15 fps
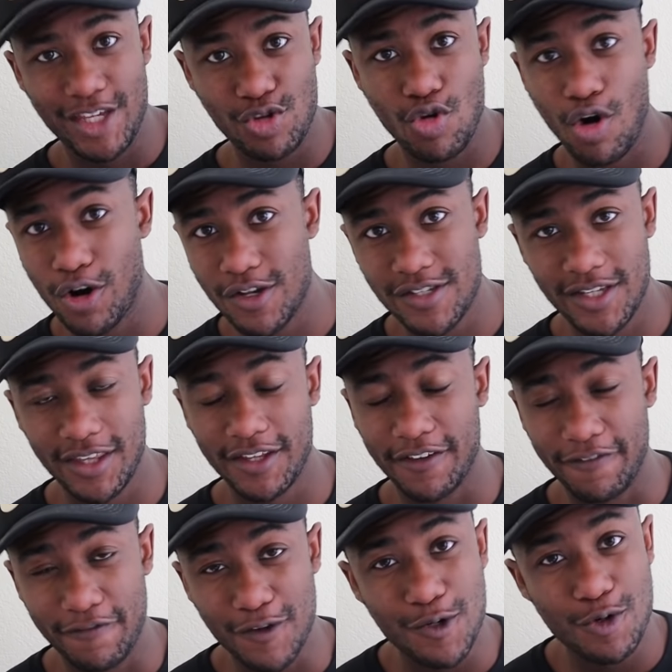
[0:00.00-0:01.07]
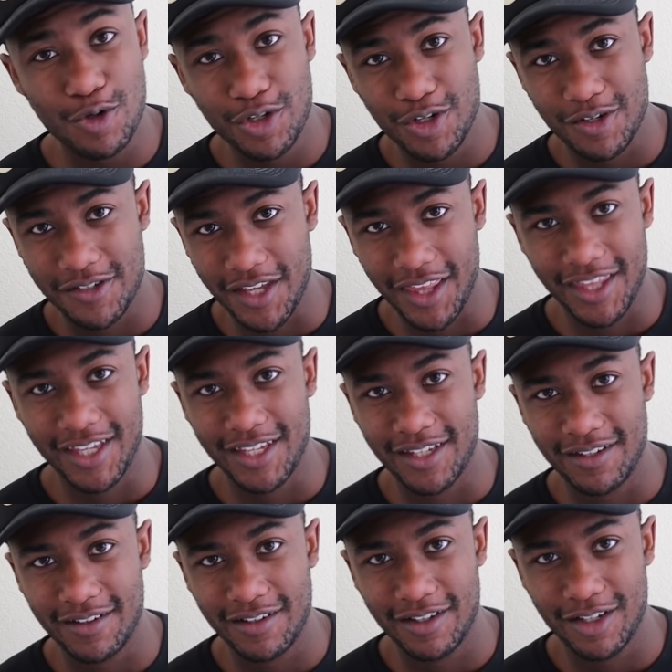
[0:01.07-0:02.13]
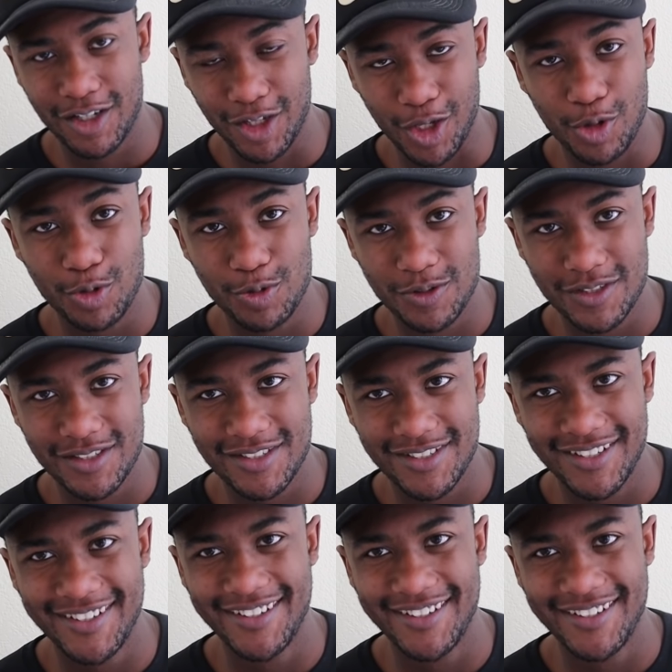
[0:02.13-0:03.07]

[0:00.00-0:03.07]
And you aren't selling food, you're selling clothes.